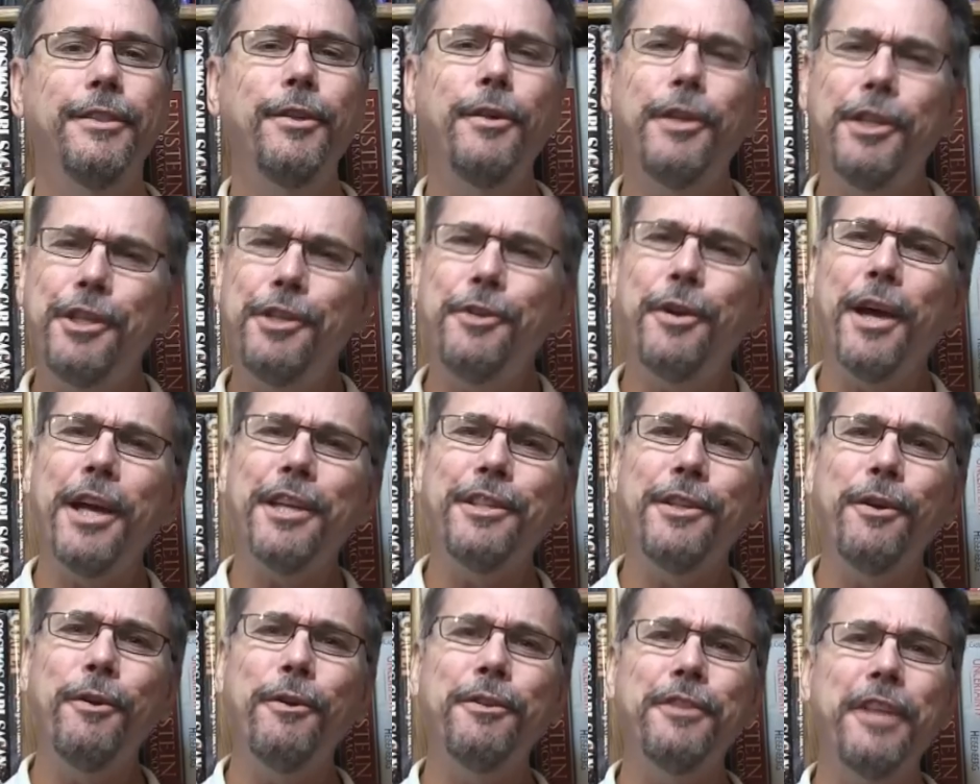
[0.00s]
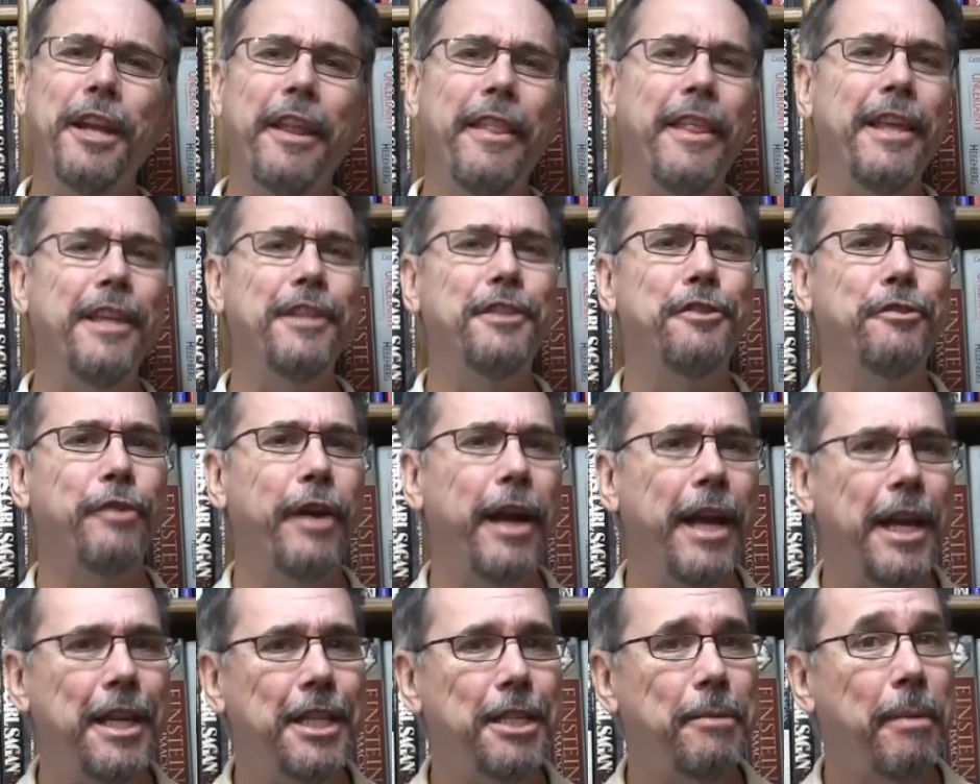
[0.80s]
So, did you guys notice anything
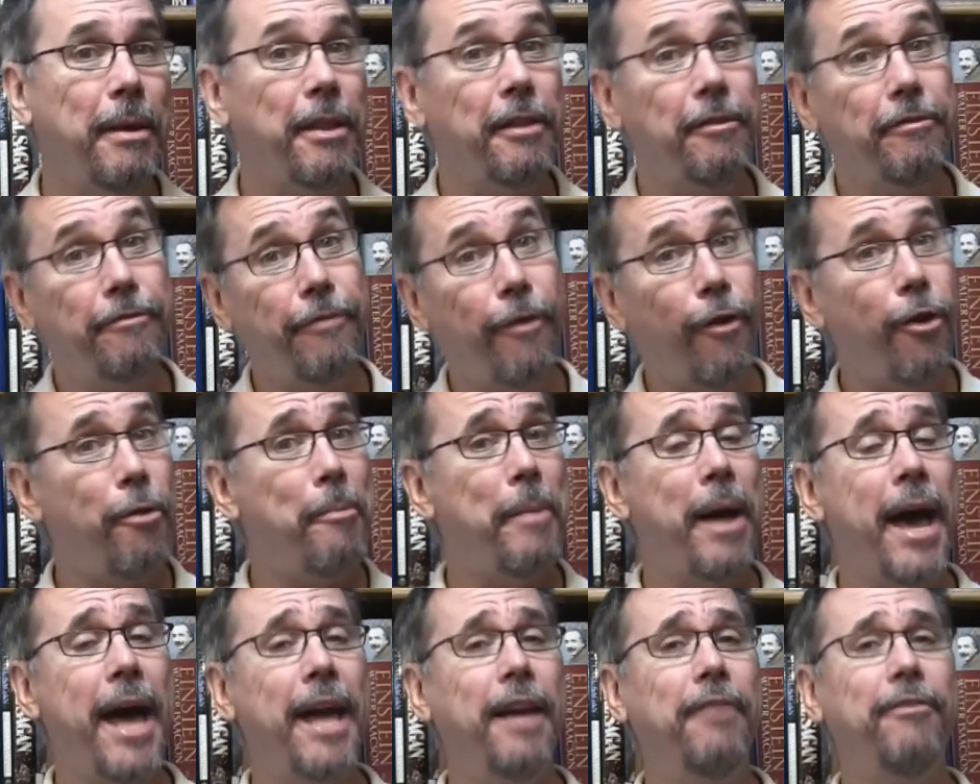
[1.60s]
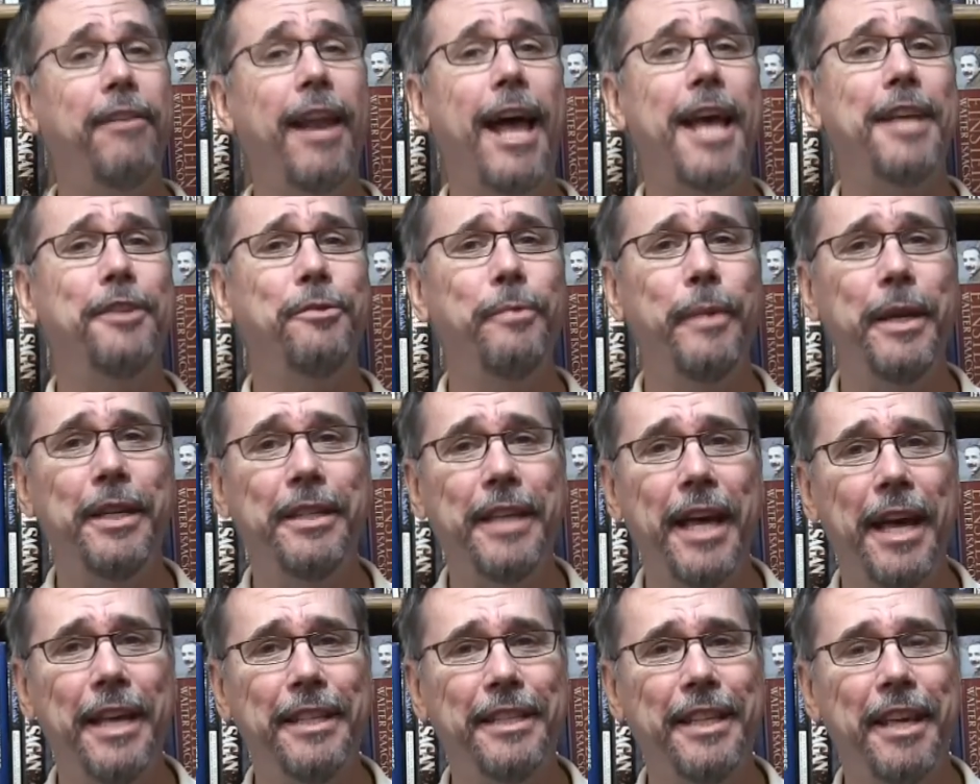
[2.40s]
strange about the format of last
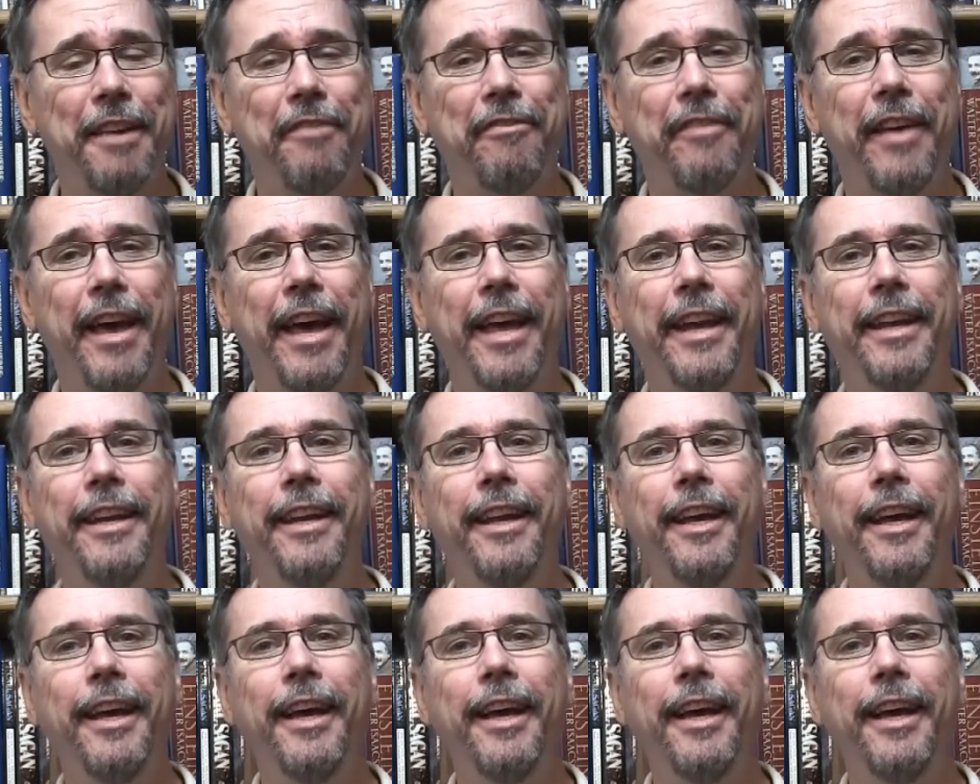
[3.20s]
week's SFN?